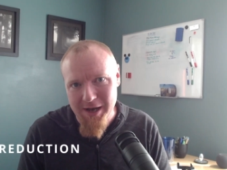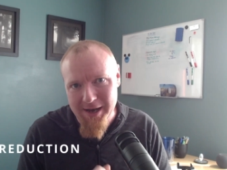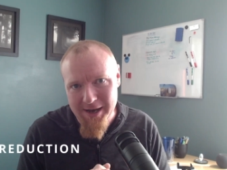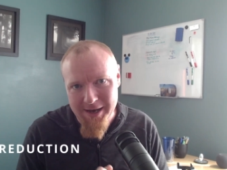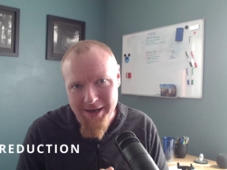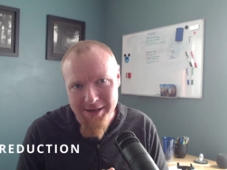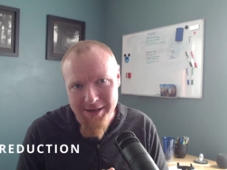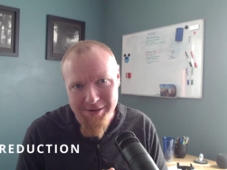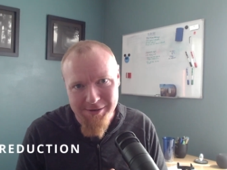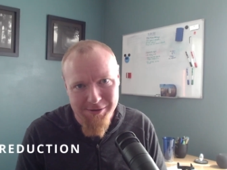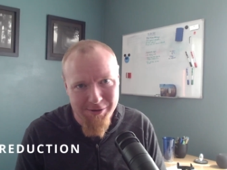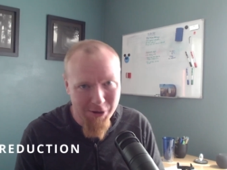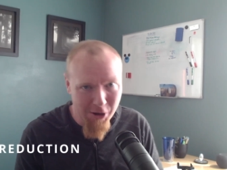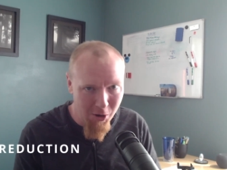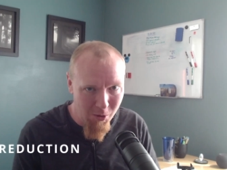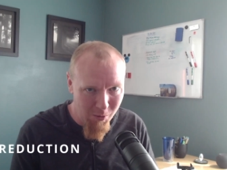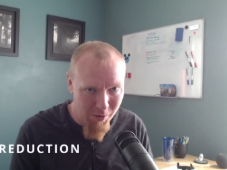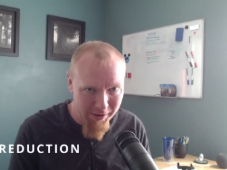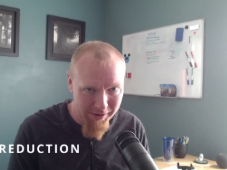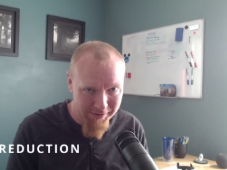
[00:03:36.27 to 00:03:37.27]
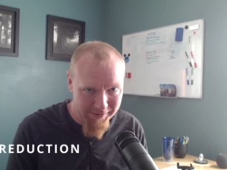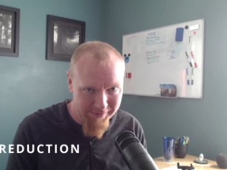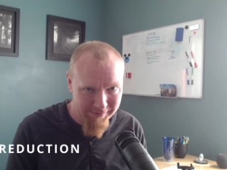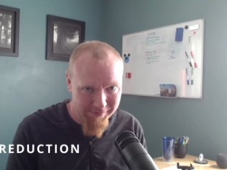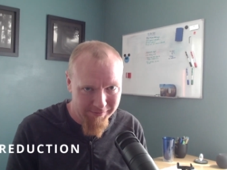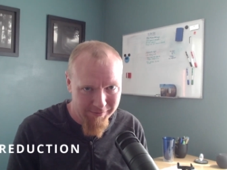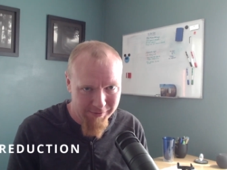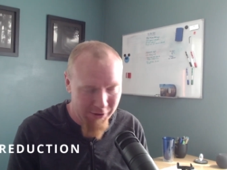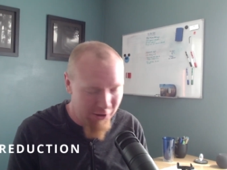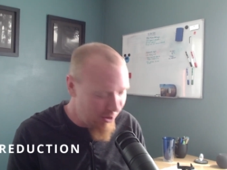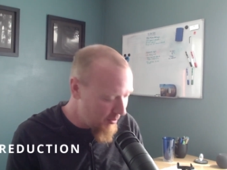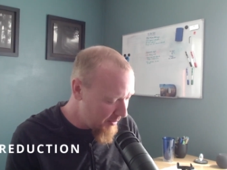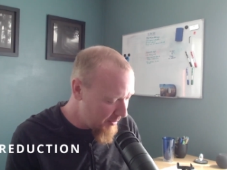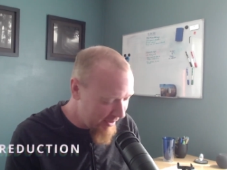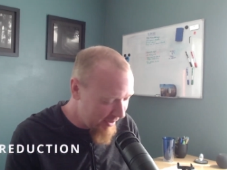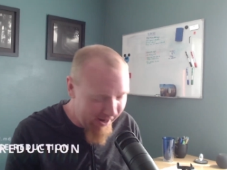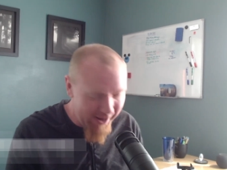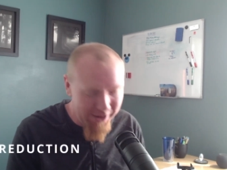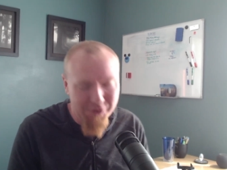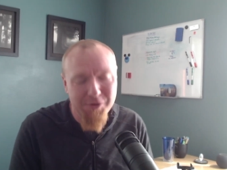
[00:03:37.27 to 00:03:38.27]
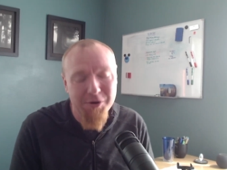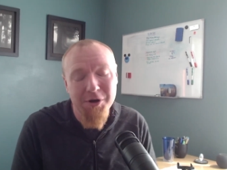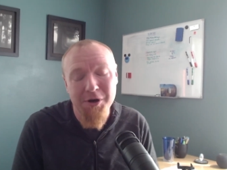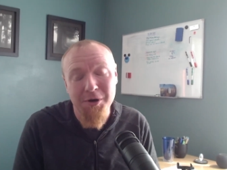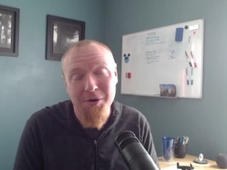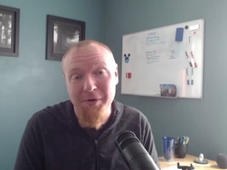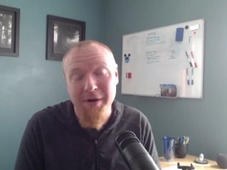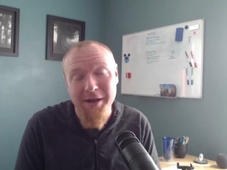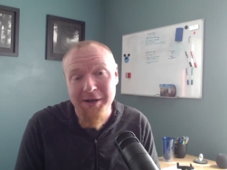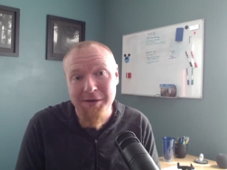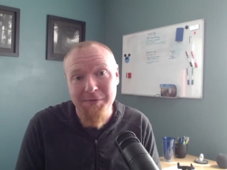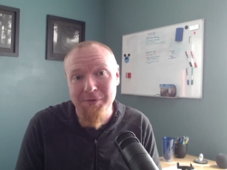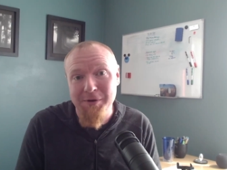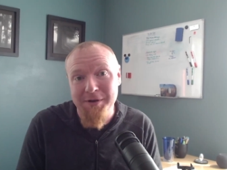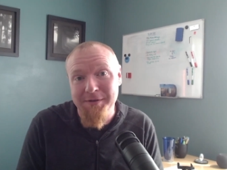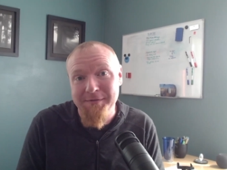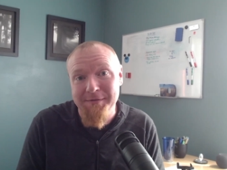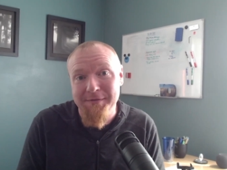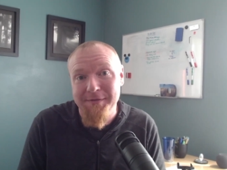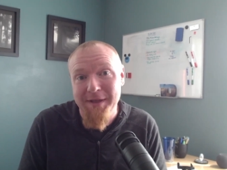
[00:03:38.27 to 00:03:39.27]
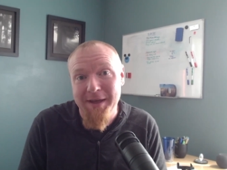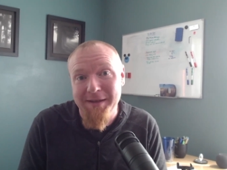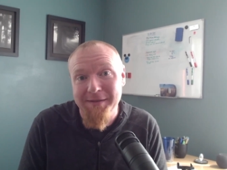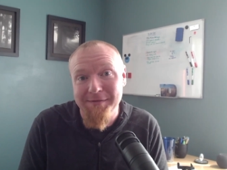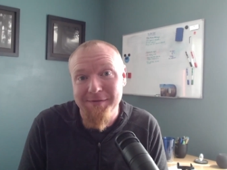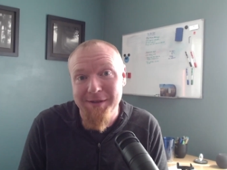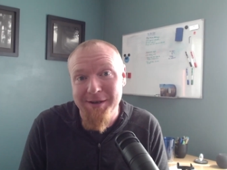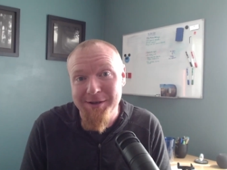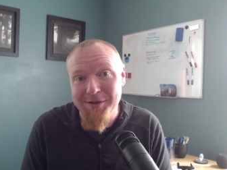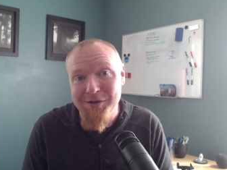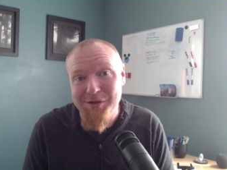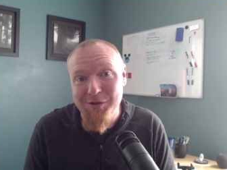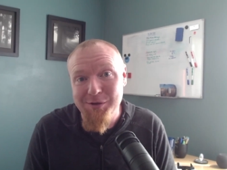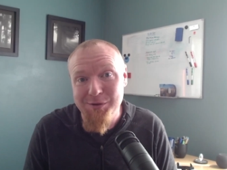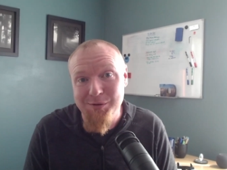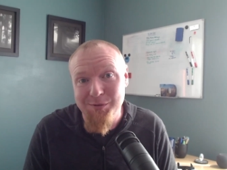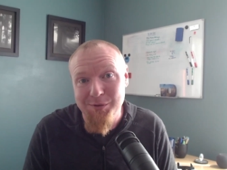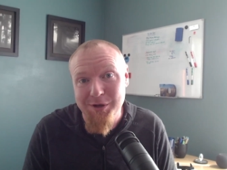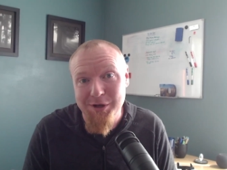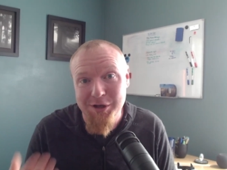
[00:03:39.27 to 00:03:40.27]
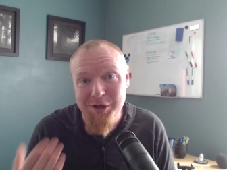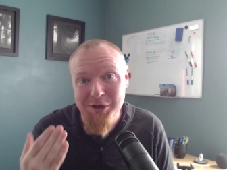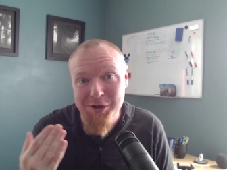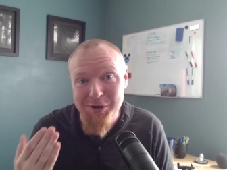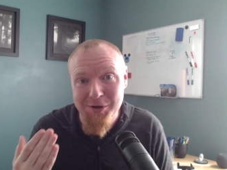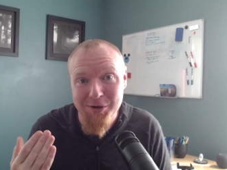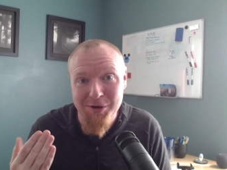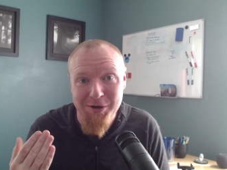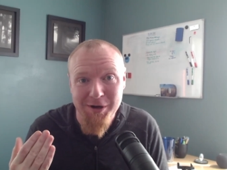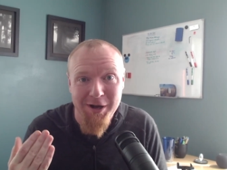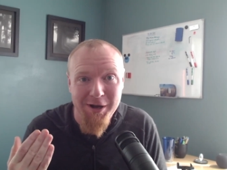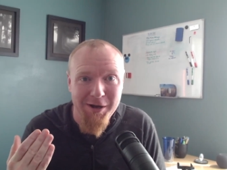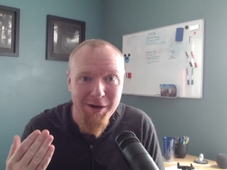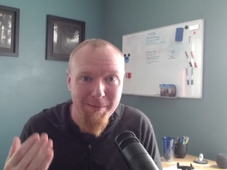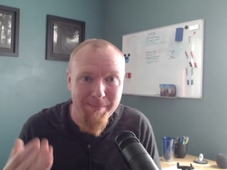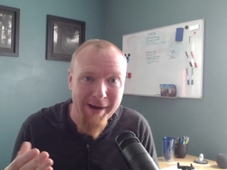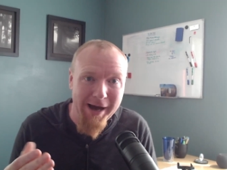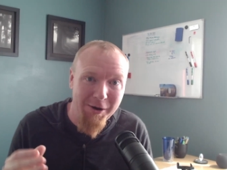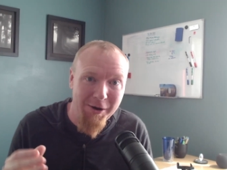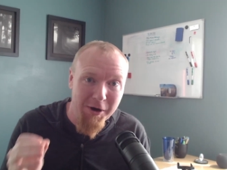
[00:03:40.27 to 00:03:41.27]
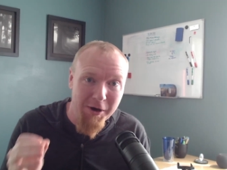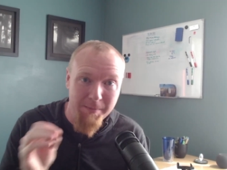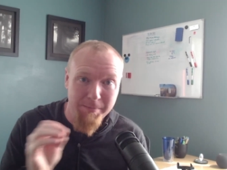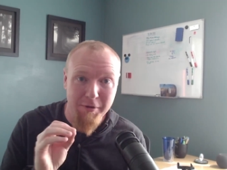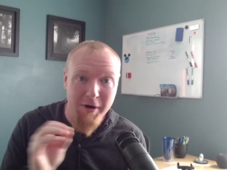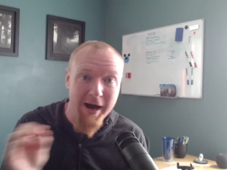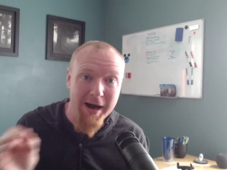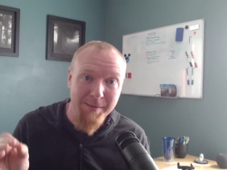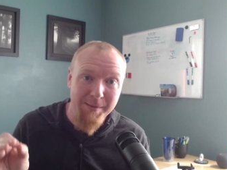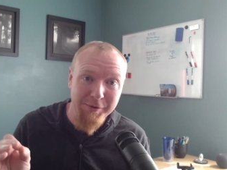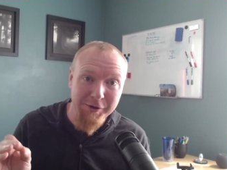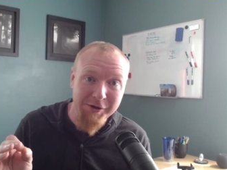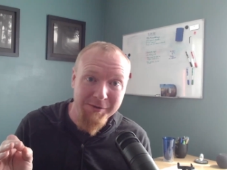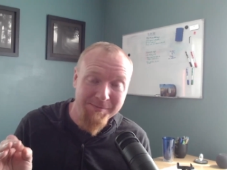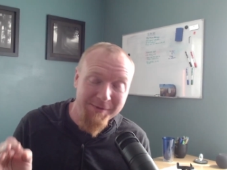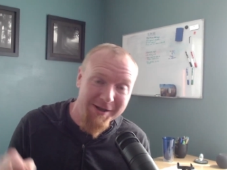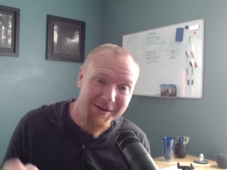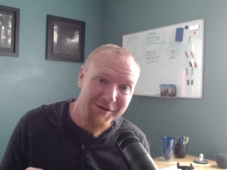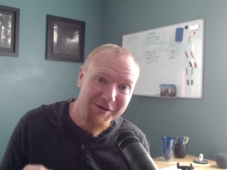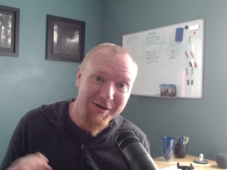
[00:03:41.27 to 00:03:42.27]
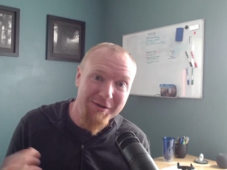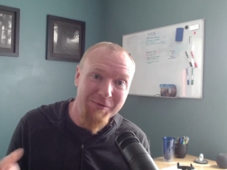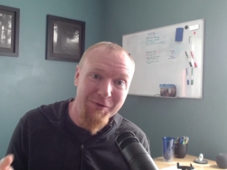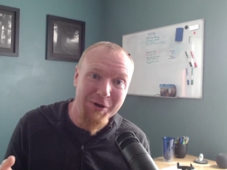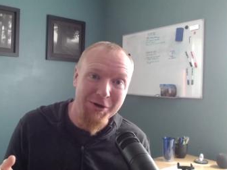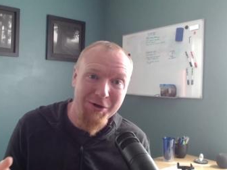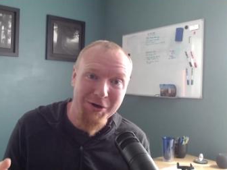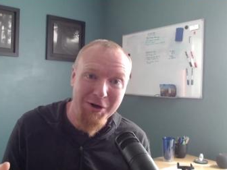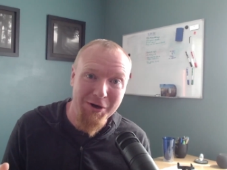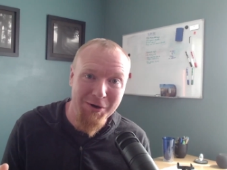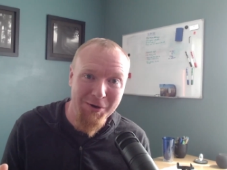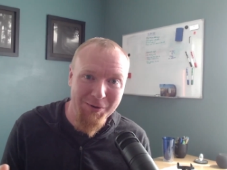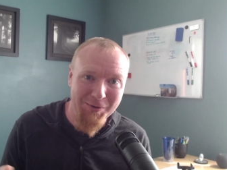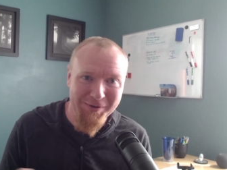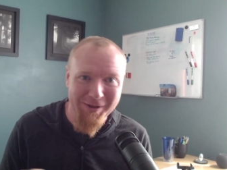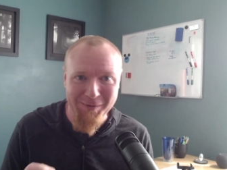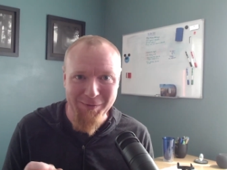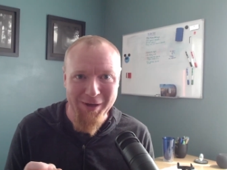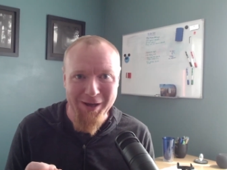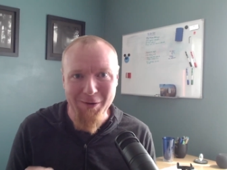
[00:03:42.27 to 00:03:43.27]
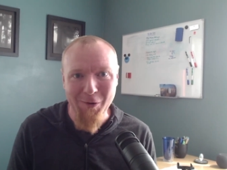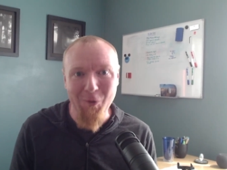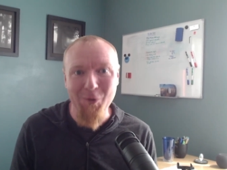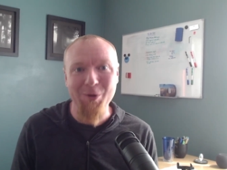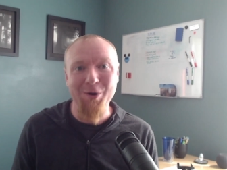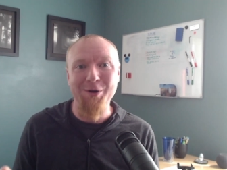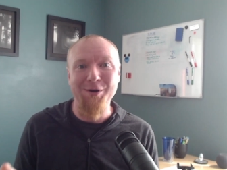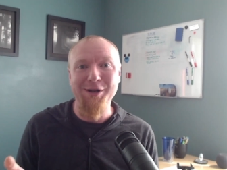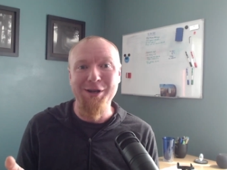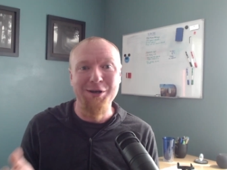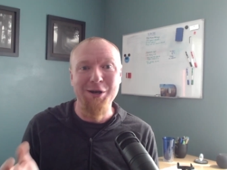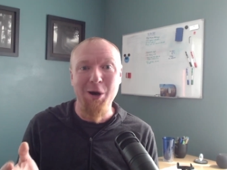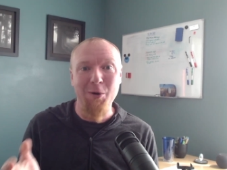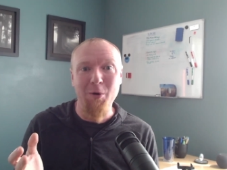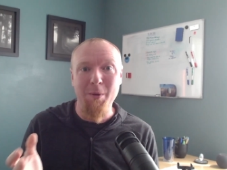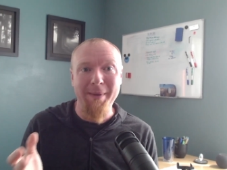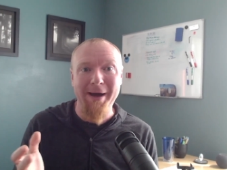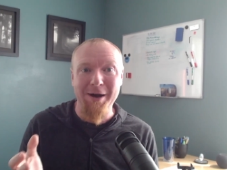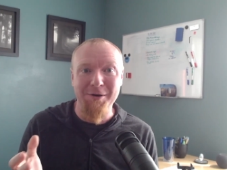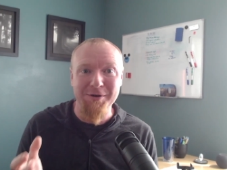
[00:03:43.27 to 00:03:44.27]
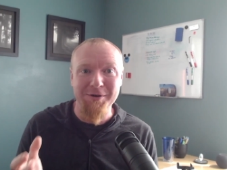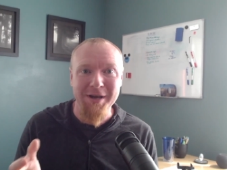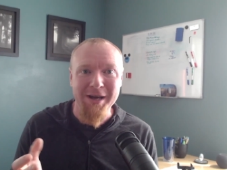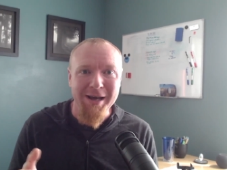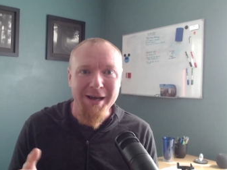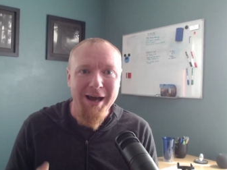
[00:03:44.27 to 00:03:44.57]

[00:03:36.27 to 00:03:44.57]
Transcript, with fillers: Uh, no one, no one, I don't know anyone that likes to hear about a problem that's in their code that they already know about.